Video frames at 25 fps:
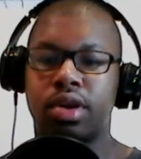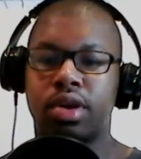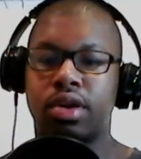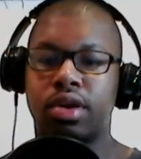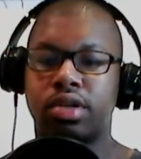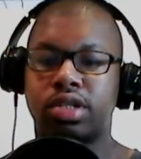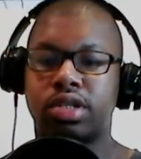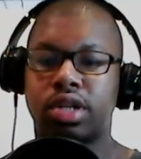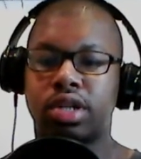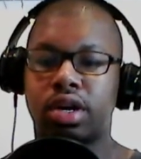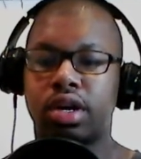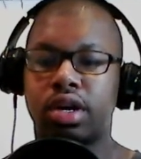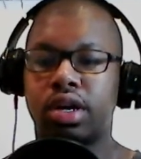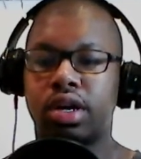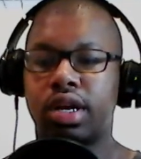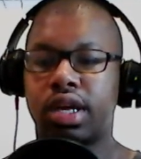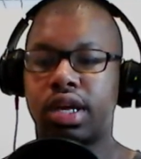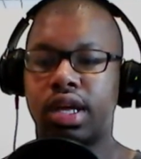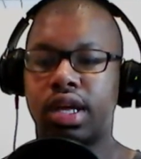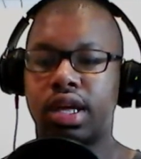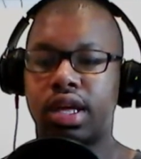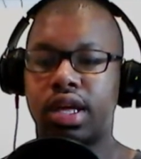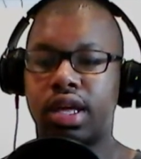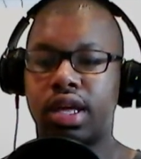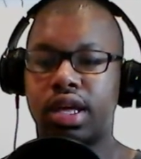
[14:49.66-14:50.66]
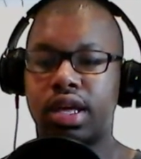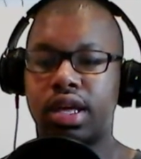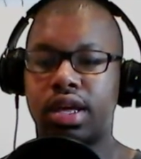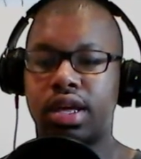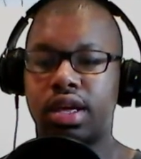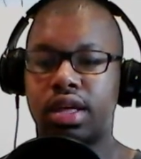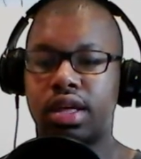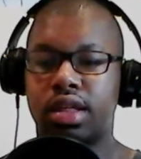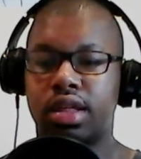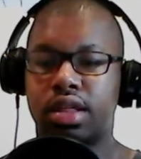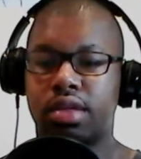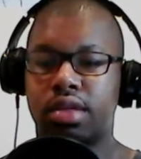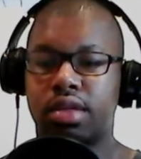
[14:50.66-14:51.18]
Certainly he
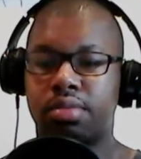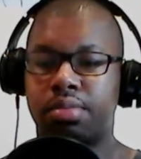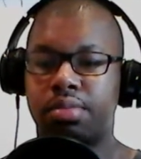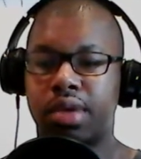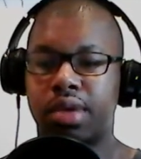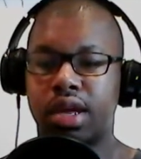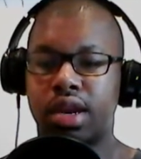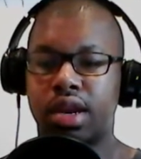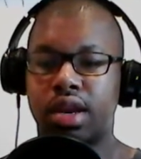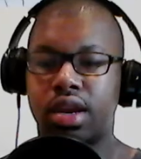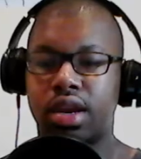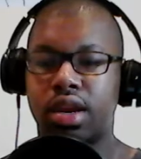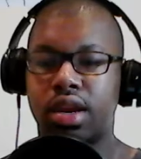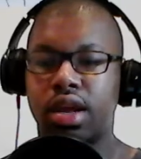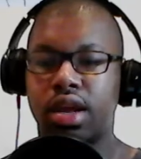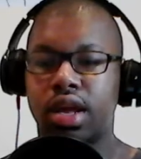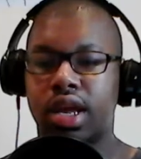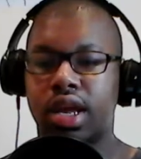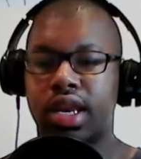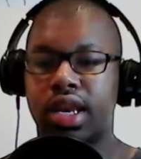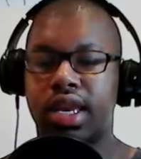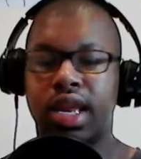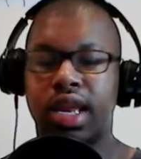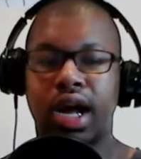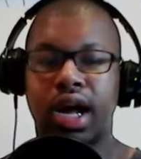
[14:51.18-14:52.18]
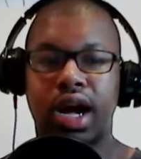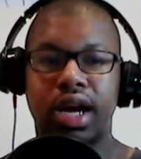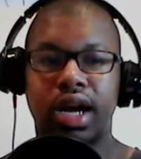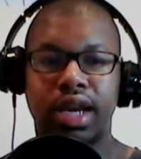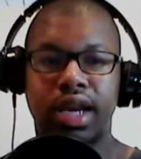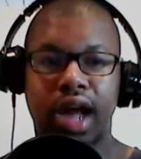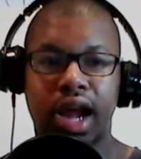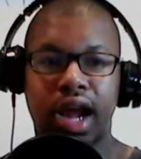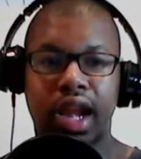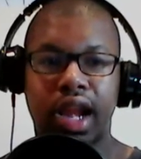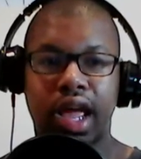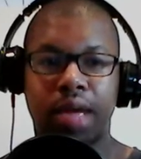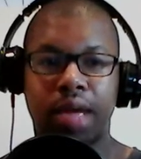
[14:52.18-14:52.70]
has been a
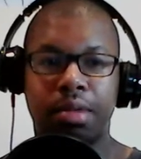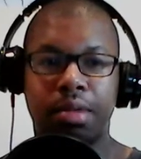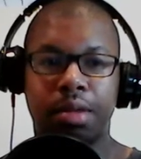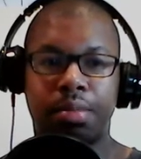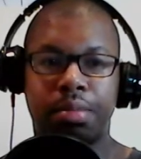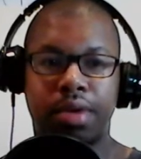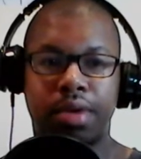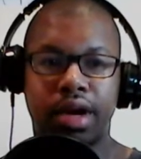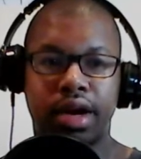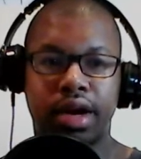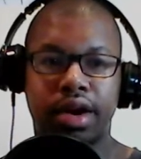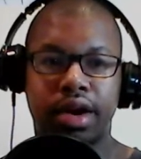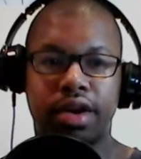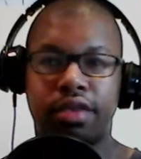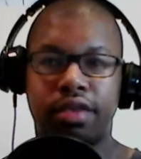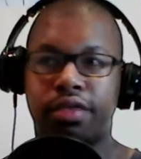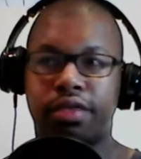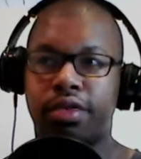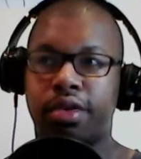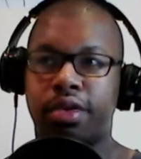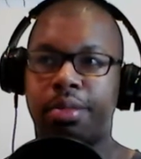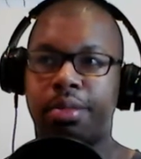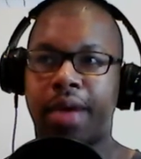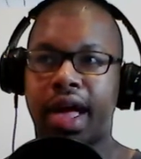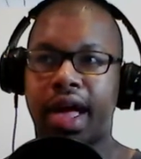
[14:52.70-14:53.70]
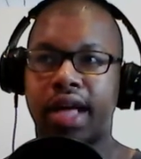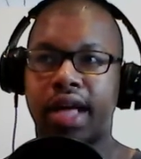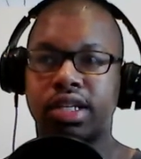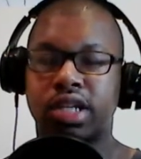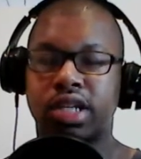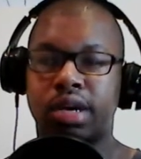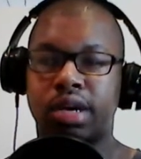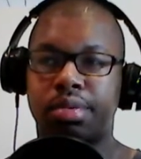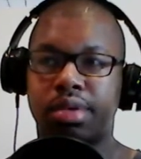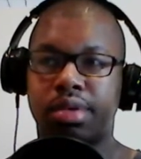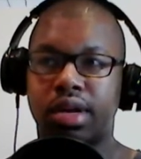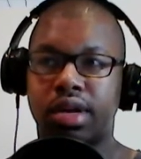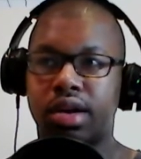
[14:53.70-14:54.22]
dynamic player for the past
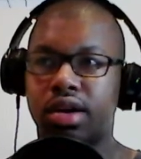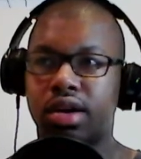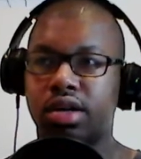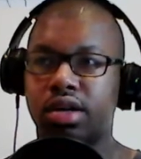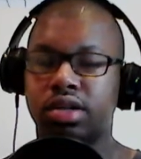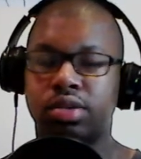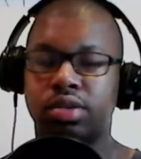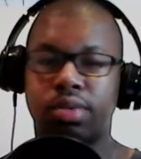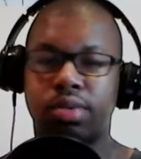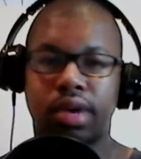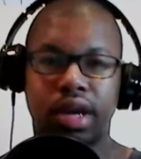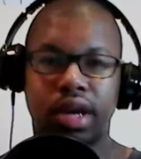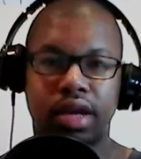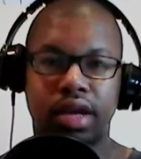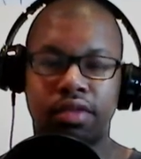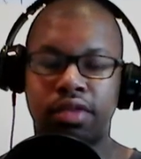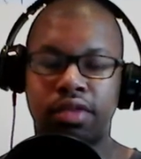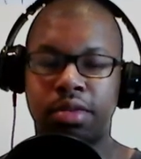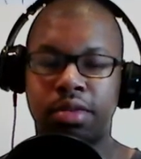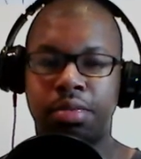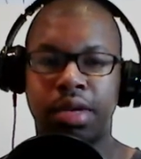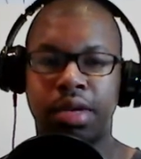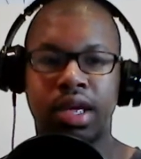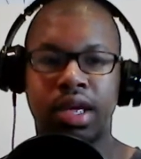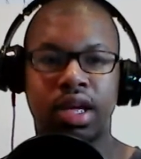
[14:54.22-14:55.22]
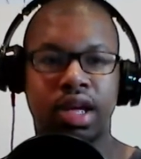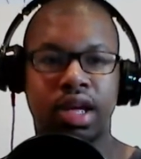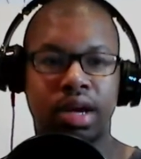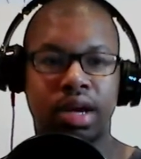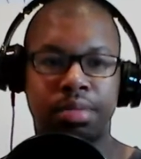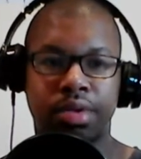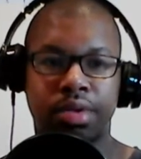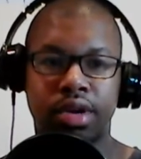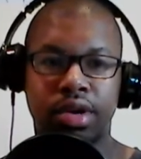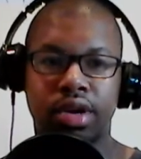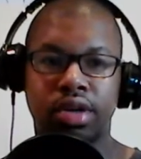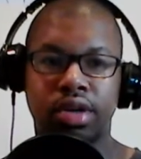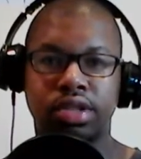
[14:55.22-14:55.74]
couple of years. Won the MVP a
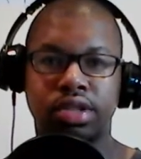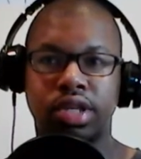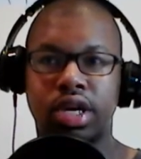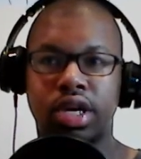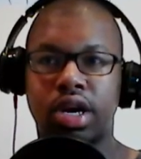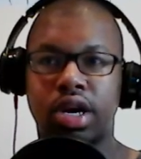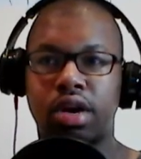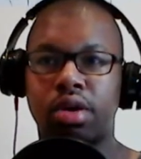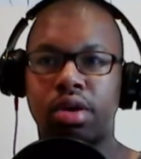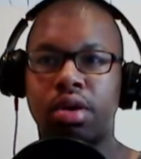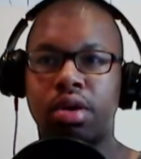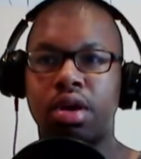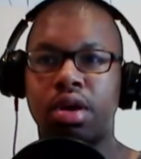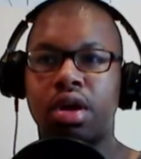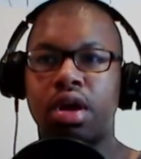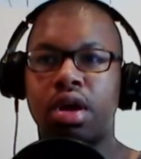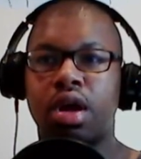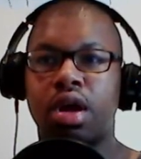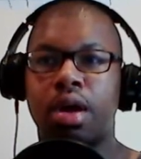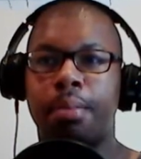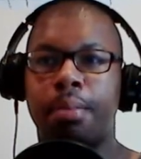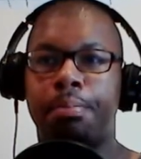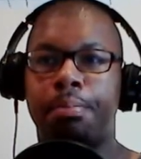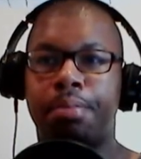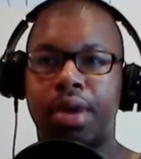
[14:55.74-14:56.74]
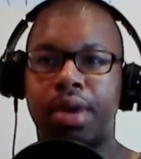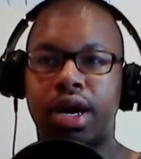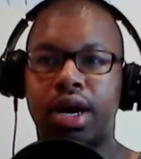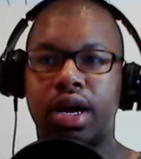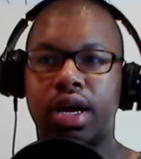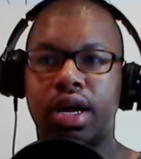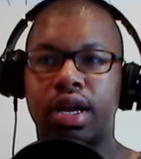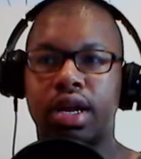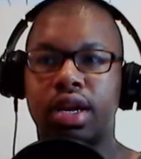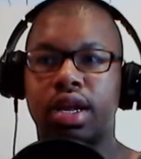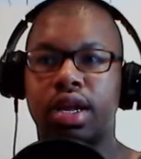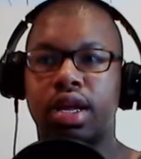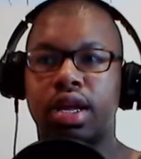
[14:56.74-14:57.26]
couple of years ago.
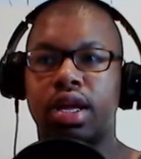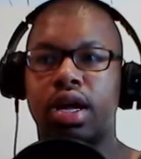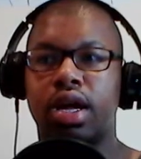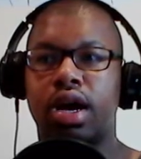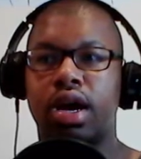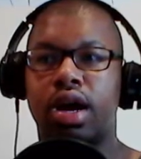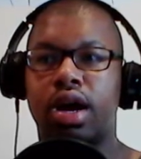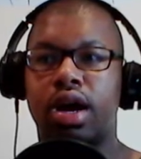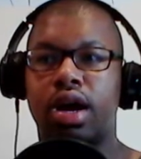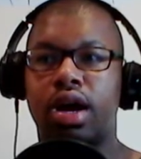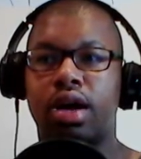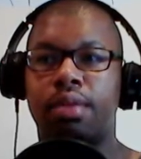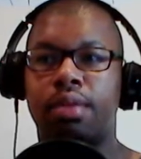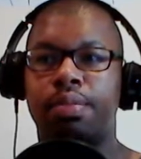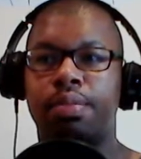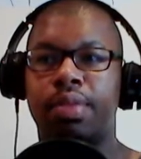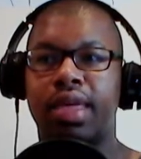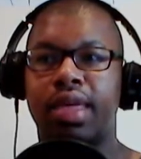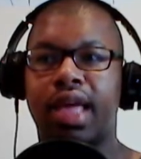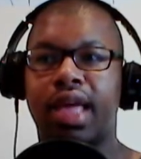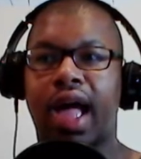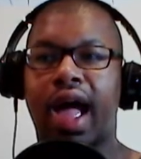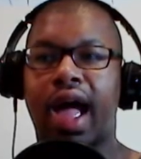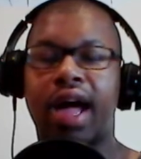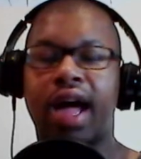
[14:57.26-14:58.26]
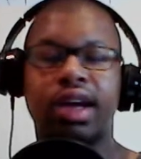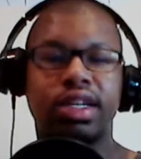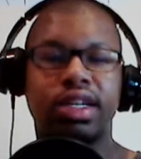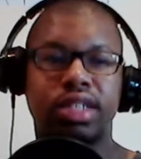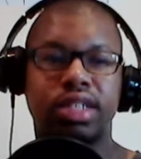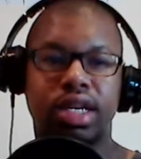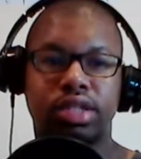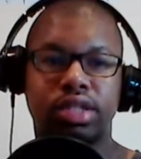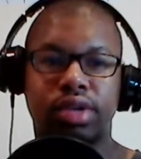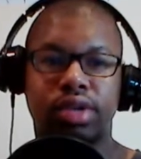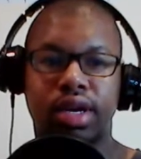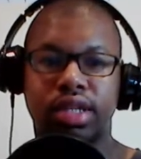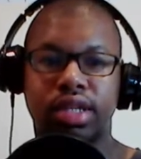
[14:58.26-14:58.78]
But how does
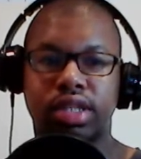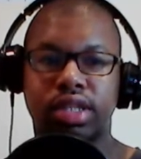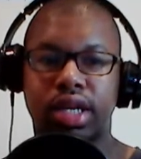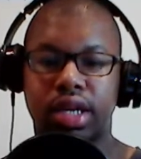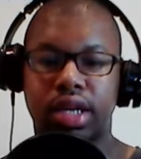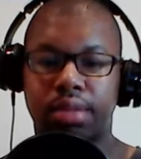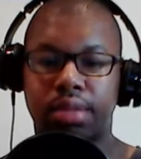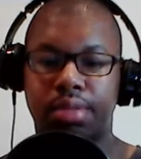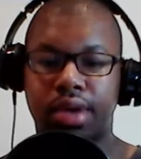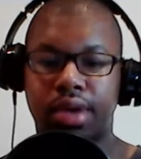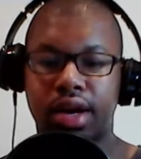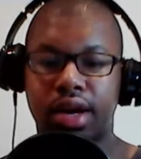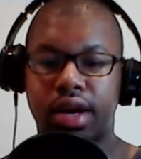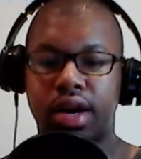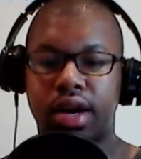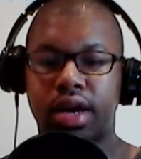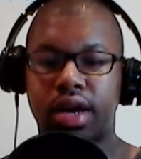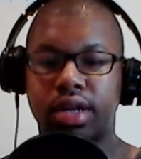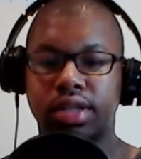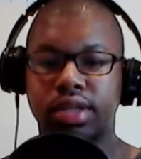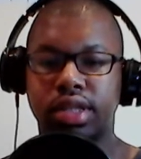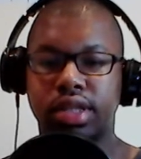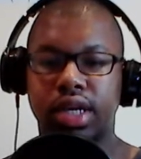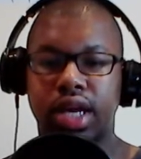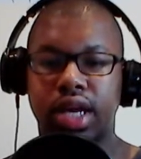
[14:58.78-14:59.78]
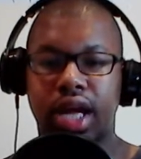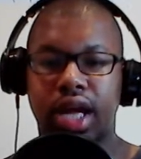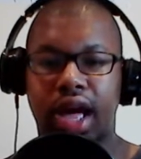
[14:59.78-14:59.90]
that translate into playoffs?